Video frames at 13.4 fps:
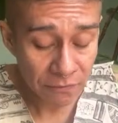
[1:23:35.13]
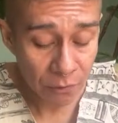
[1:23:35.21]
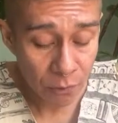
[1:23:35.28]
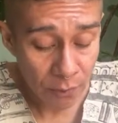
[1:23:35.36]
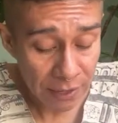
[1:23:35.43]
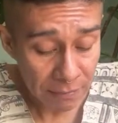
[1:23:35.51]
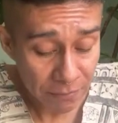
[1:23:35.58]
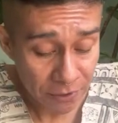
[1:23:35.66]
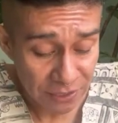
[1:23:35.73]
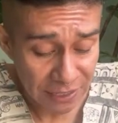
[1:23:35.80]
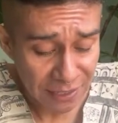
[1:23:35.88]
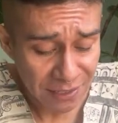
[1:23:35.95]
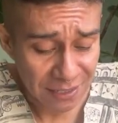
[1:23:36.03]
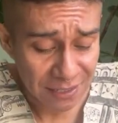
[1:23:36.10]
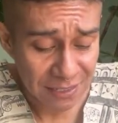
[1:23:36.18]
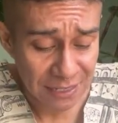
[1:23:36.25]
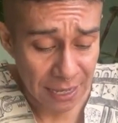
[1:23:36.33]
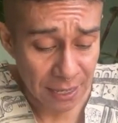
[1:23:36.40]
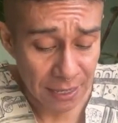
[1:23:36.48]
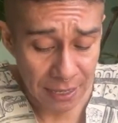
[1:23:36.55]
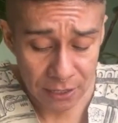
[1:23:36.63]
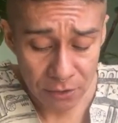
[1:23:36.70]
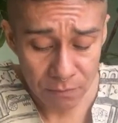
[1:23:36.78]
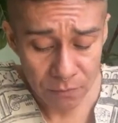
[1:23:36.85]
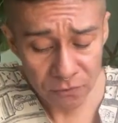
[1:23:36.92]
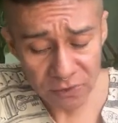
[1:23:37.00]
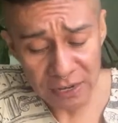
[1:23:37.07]
quite protected today, and you're
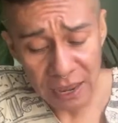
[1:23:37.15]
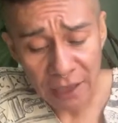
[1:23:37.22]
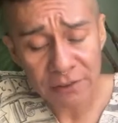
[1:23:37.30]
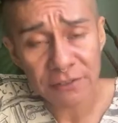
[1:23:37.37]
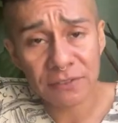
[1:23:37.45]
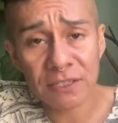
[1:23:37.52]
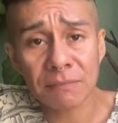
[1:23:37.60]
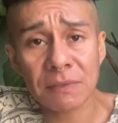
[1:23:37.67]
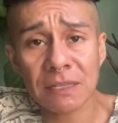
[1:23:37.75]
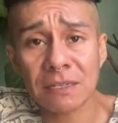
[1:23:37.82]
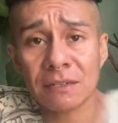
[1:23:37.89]
moving out of something